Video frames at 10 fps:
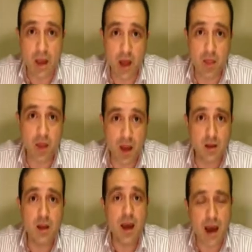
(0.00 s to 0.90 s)
and
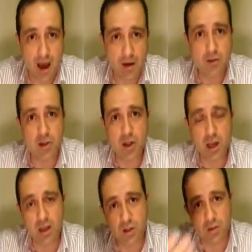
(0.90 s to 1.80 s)
then have the
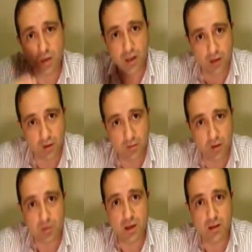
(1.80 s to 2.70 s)
change be done
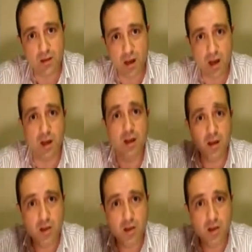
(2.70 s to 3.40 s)
from the inside,